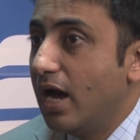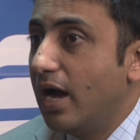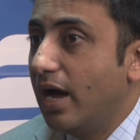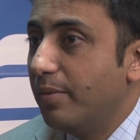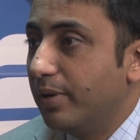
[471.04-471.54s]

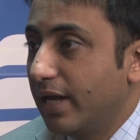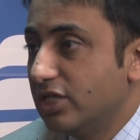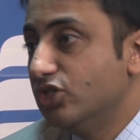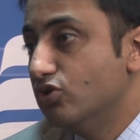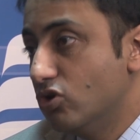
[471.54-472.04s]
Uh, but
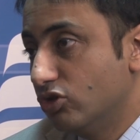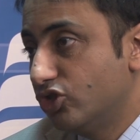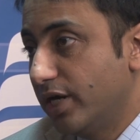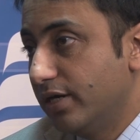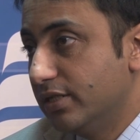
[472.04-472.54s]
as you know,
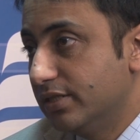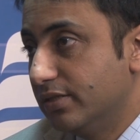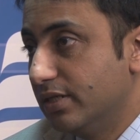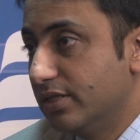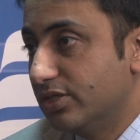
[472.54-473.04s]
China is,
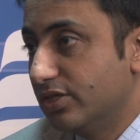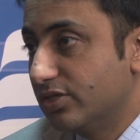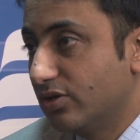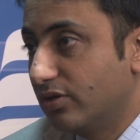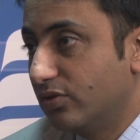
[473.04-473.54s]
is, is
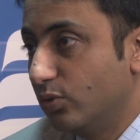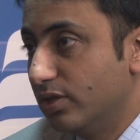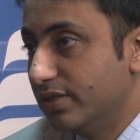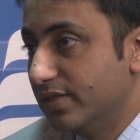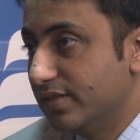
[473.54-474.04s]
not the
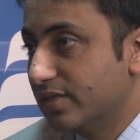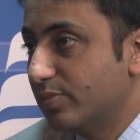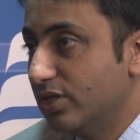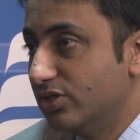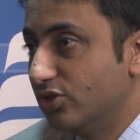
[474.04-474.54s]
world's easiest
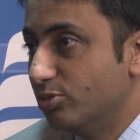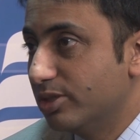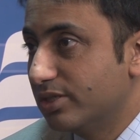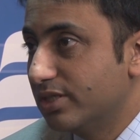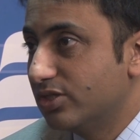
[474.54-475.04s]
place to do
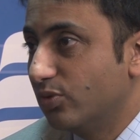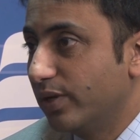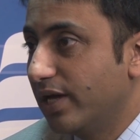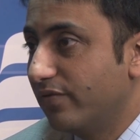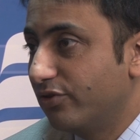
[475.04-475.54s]
business, so
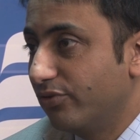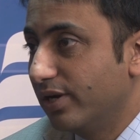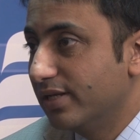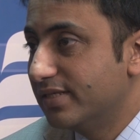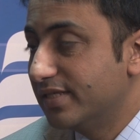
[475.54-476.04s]
we'll have to
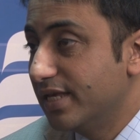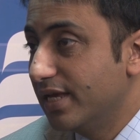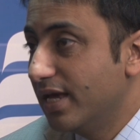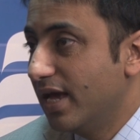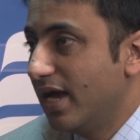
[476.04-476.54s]
really see
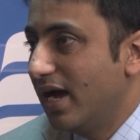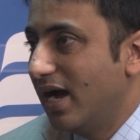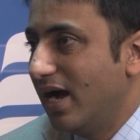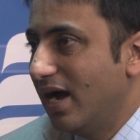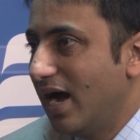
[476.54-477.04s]

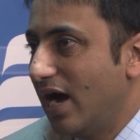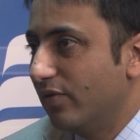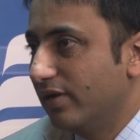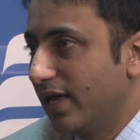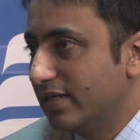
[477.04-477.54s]
uh, how
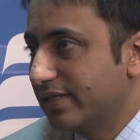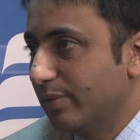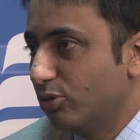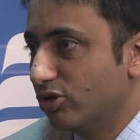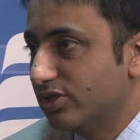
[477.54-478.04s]
the
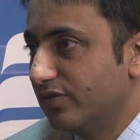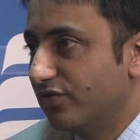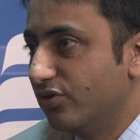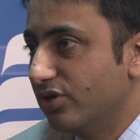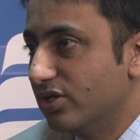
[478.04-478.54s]
landscape looks in a
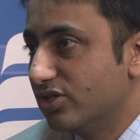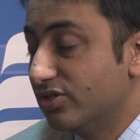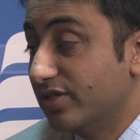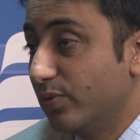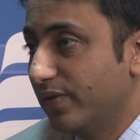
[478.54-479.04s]
few years to
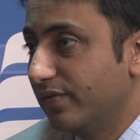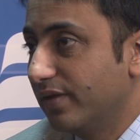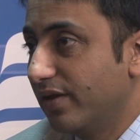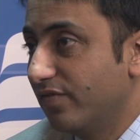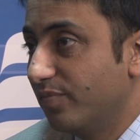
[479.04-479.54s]
see whether
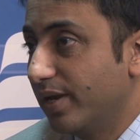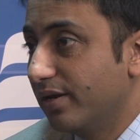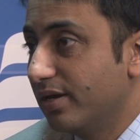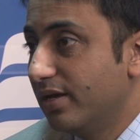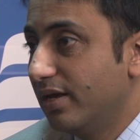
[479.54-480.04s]
they have been
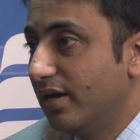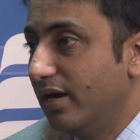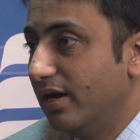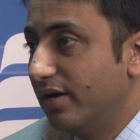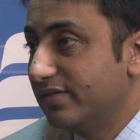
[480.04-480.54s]

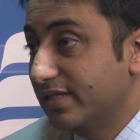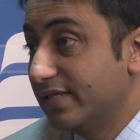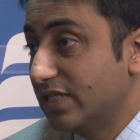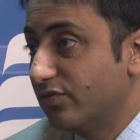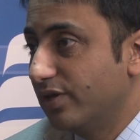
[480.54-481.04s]
uh,
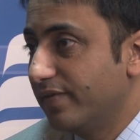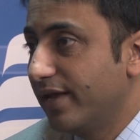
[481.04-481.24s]
successful in